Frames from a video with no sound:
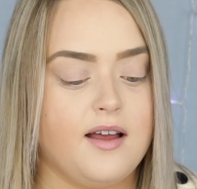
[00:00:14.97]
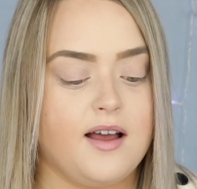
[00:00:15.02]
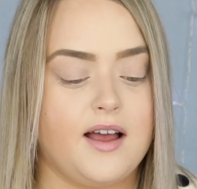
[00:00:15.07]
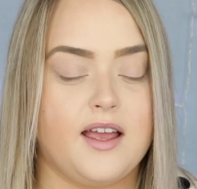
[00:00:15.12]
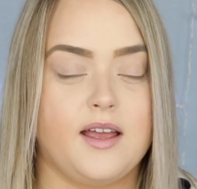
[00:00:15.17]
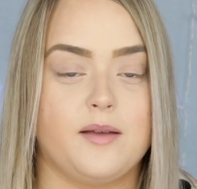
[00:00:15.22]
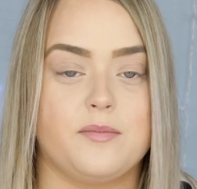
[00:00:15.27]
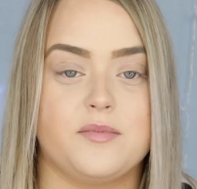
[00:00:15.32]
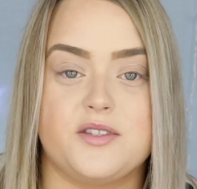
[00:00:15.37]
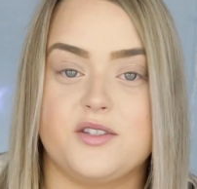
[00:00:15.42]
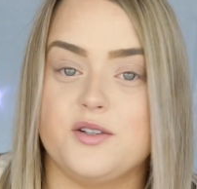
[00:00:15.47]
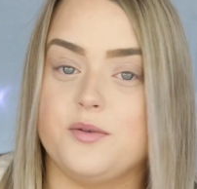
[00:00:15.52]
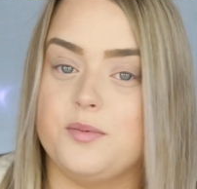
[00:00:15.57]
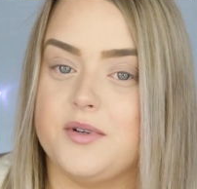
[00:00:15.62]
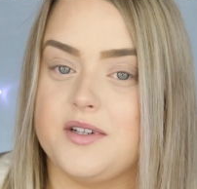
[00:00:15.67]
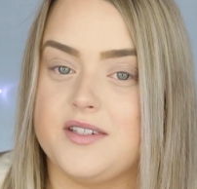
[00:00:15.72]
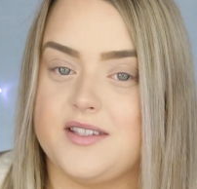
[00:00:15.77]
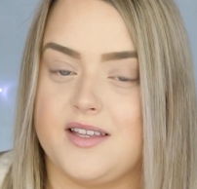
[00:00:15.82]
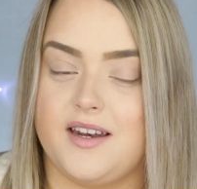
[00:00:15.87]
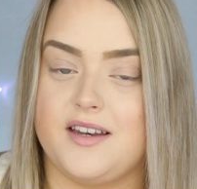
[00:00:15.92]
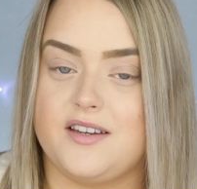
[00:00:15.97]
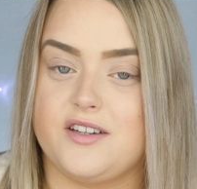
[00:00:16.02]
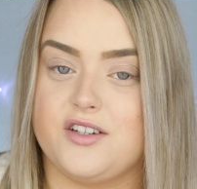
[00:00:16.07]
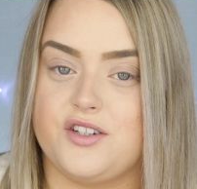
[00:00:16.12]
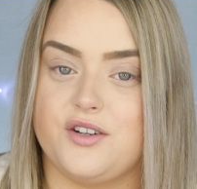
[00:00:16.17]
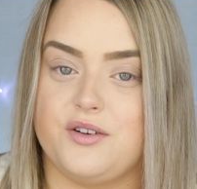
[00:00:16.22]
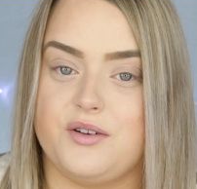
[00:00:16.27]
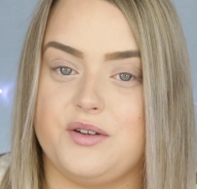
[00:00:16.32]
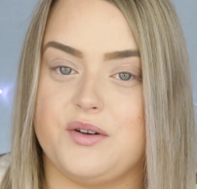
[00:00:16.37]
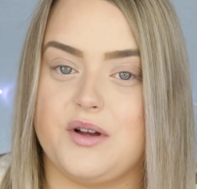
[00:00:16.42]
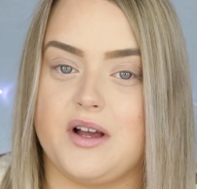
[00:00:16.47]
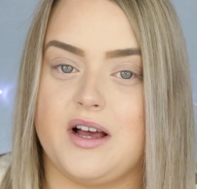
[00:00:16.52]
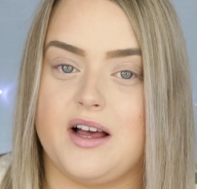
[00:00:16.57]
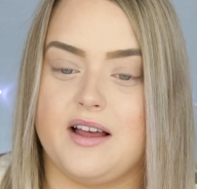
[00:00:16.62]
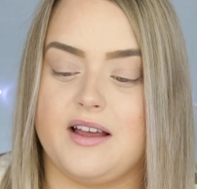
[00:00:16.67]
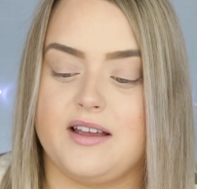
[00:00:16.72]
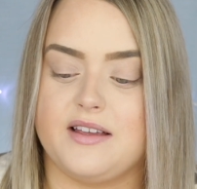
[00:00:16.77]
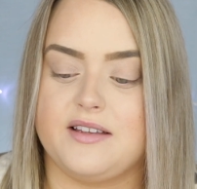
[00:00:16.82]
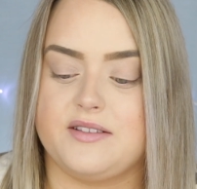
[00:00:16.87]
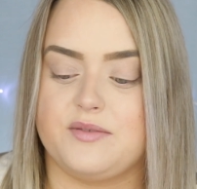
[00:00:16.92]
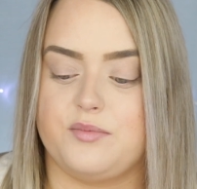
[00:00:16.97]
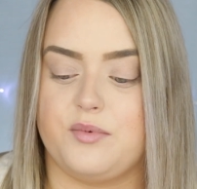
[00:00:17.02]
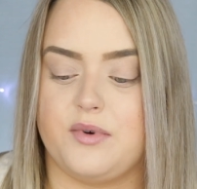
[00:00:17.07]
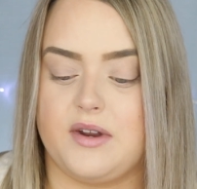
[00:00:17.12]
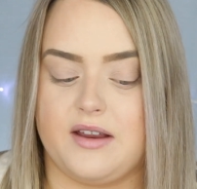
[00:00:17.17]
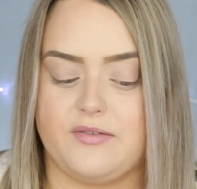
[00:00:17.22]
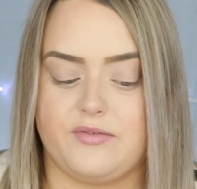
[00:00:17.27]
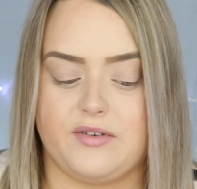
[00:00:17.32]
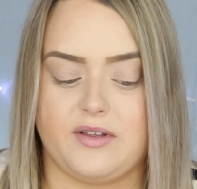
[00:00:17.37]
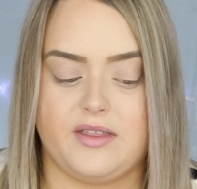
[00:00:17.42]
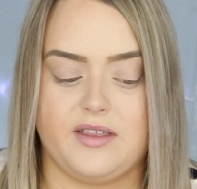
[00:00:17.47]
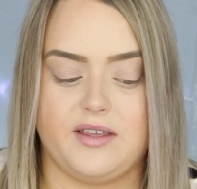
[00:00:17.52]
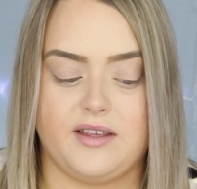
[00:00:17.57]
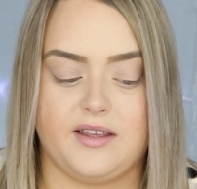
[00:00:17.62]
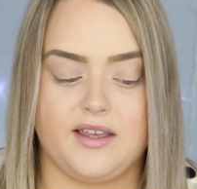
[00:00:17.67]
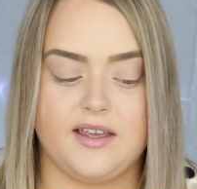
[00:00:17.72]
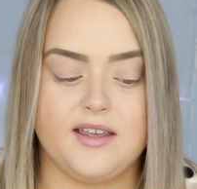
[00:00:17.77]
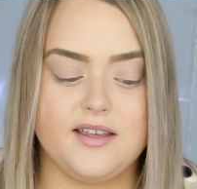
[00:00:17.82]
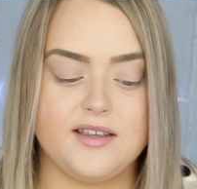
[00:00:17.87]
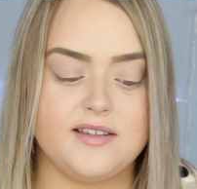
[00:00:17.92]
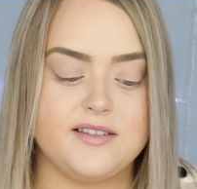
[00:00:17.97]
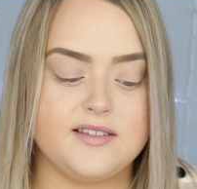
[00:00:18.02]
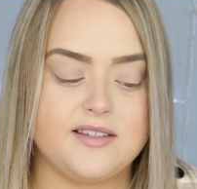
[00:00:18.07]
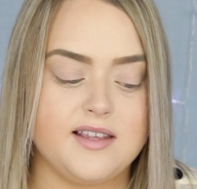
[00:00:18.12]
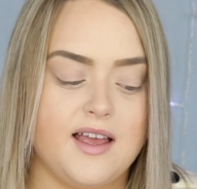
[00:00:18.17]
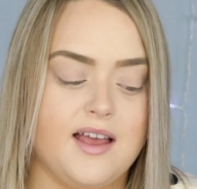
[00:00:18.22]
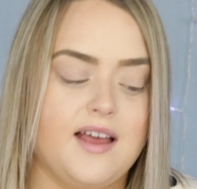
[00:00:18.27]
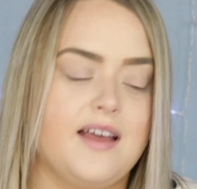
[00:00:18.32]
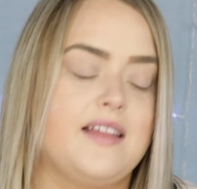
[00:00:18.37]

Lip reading: I am super excited to show you guys what everything is.